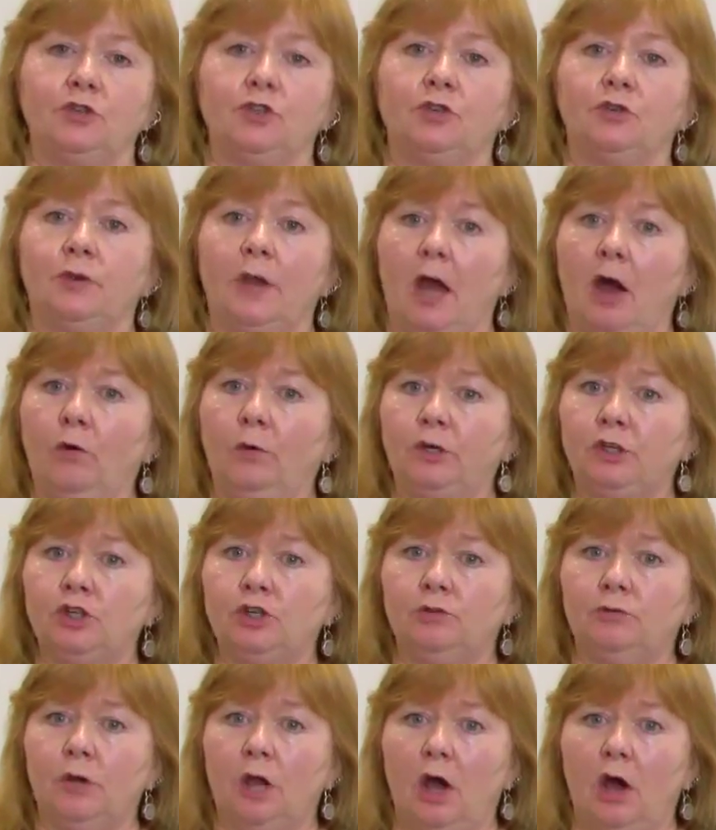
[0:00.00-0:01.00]
So now what
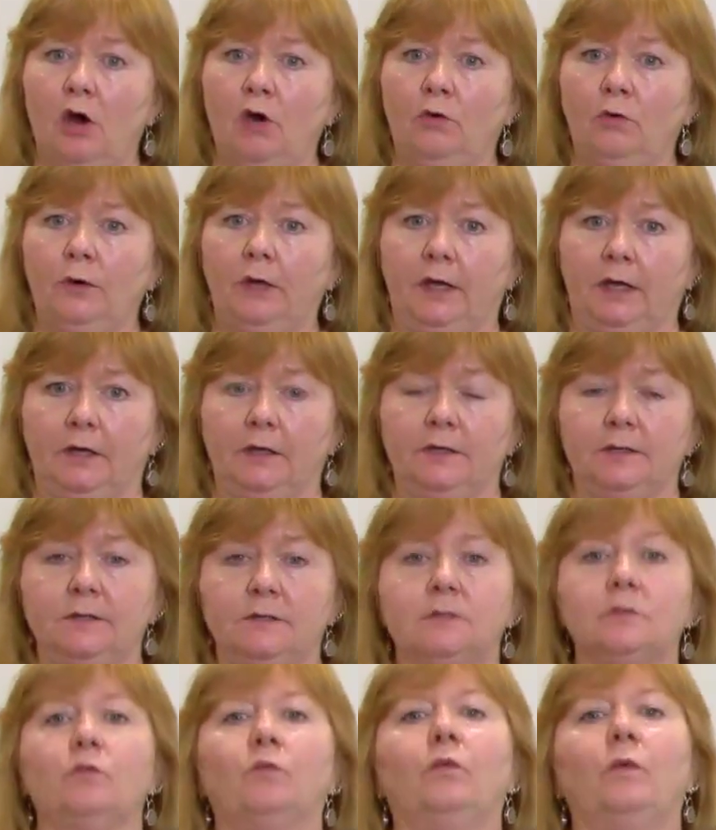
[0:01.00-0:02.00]
you know
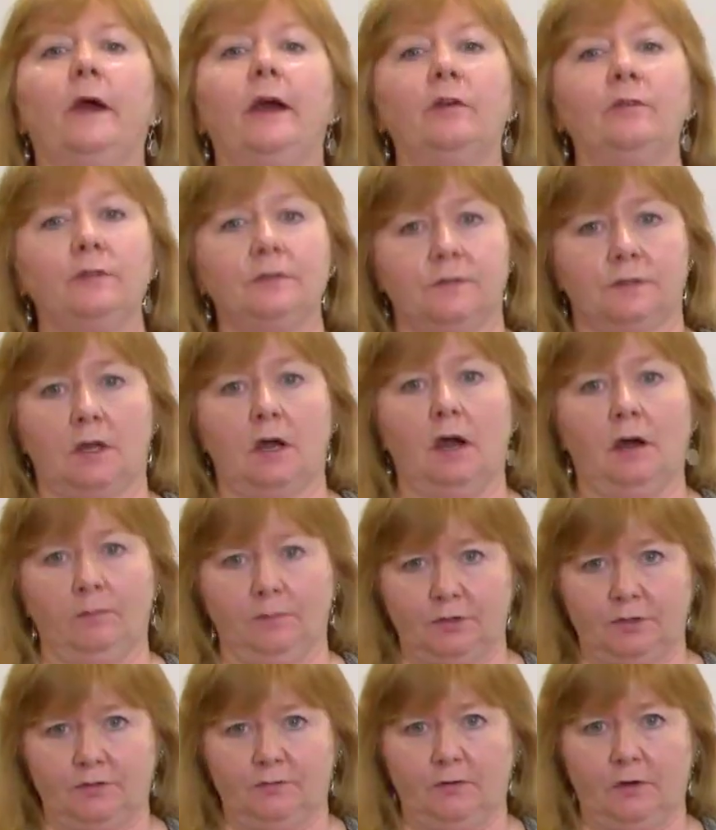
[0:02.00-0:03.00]
is where this
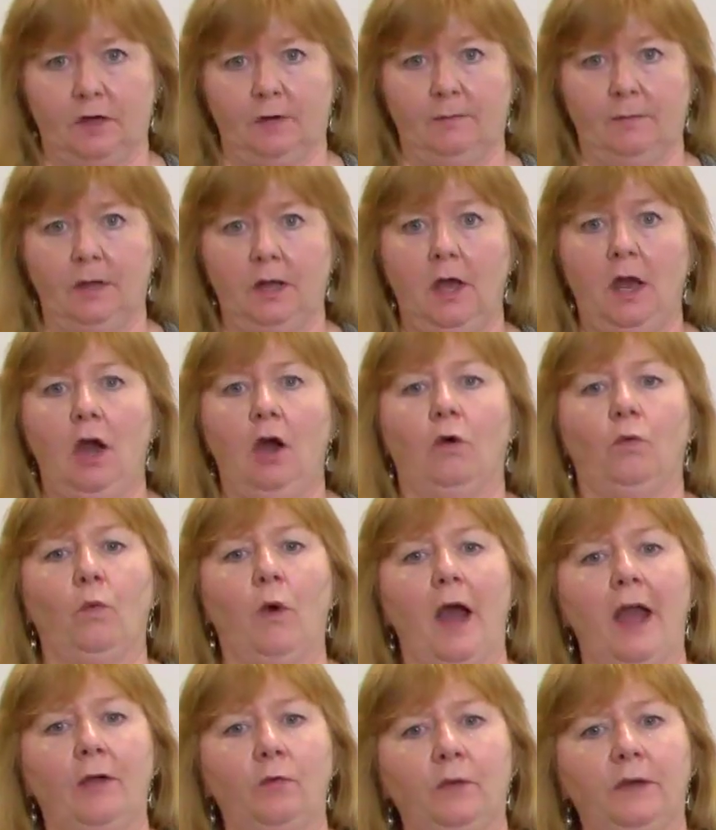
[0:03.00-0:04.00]
comes from,
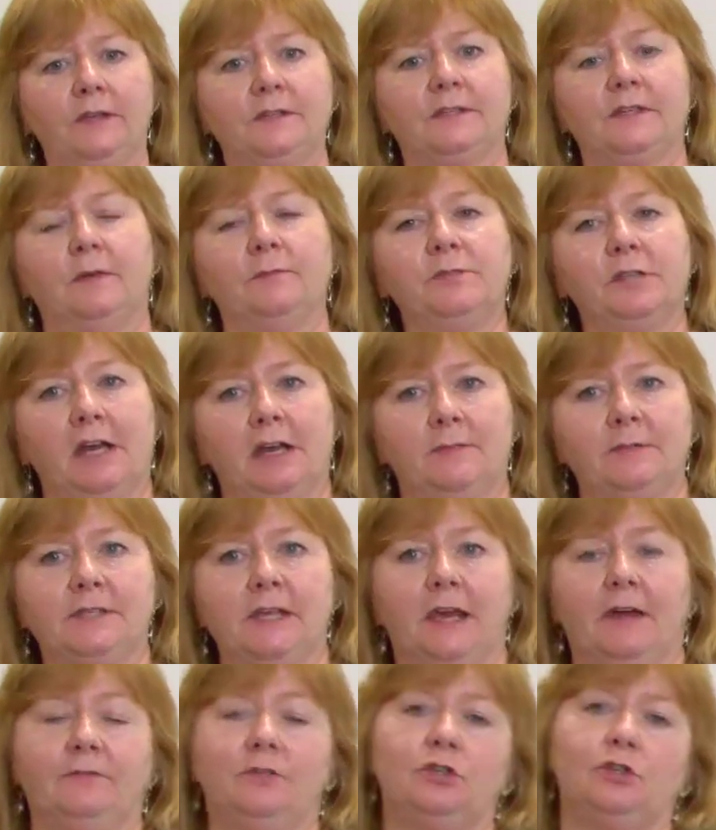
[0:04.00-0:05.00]
why we sometimes
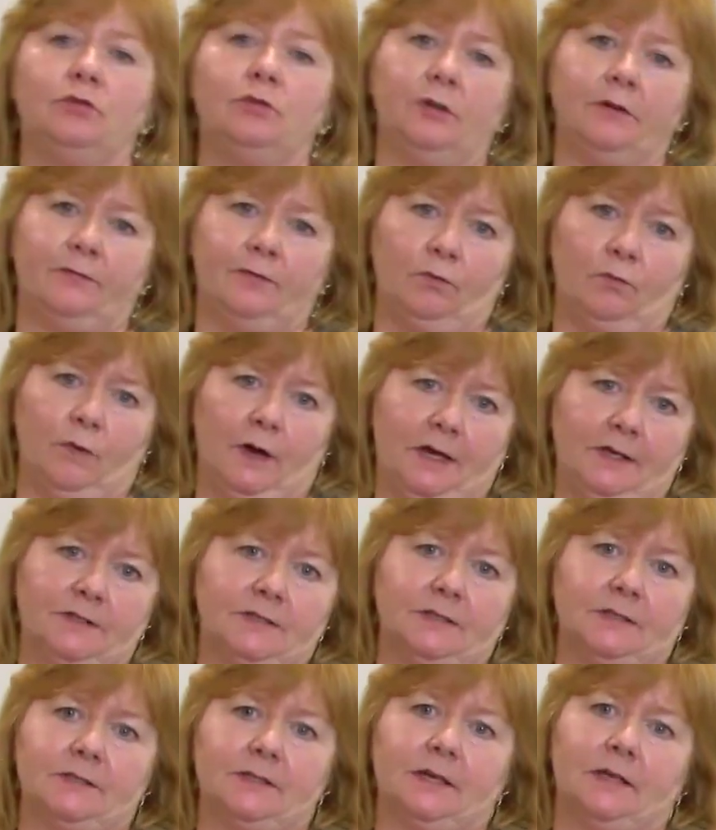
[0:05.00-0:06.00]
have two different ways
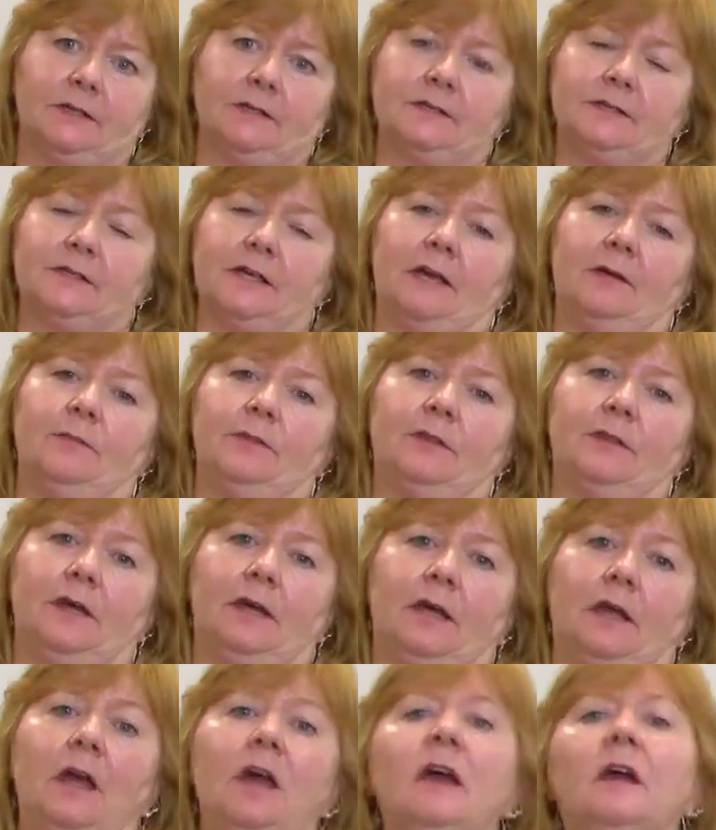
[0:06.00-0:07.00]
to say the same
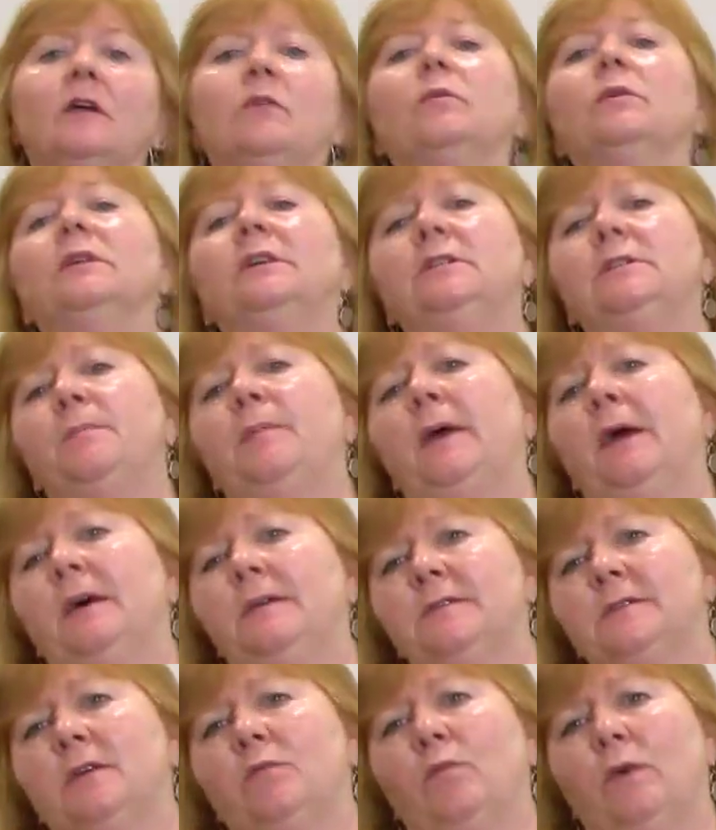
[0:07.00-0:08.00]
thing. It really
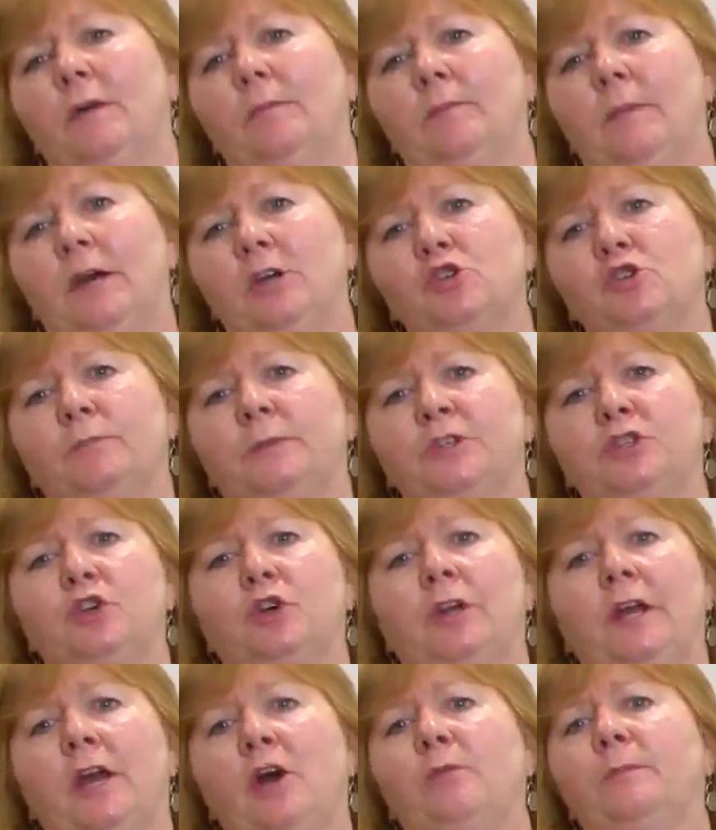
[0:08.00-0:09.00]
depends on what measurement's
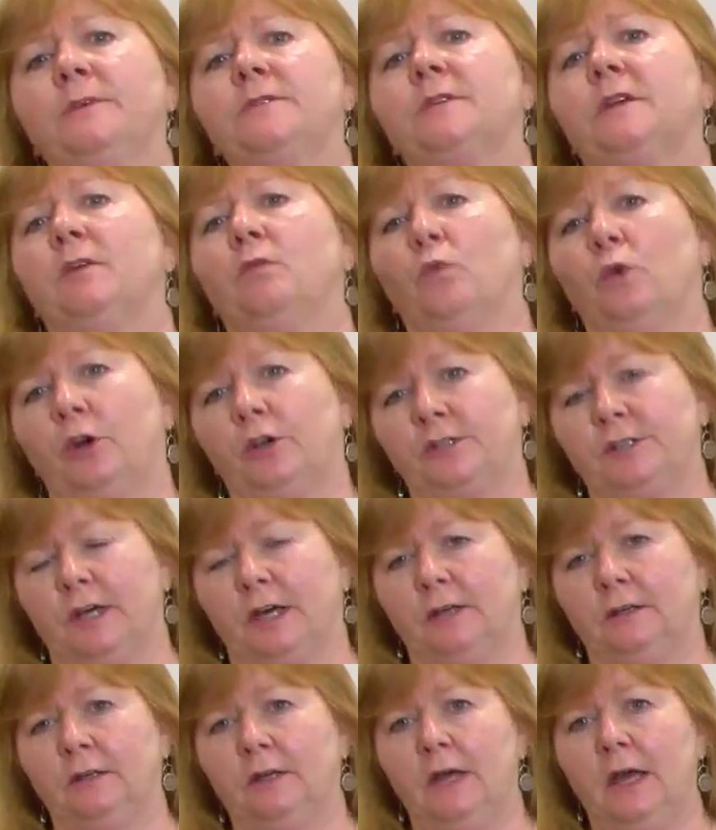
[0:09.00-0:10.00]
going to help us get work
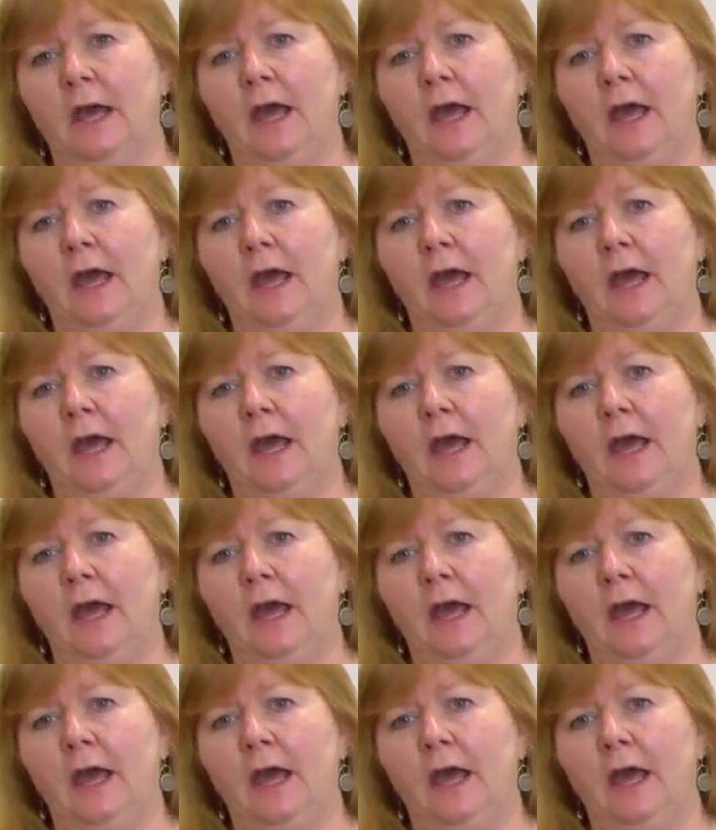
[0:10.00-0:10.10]
done.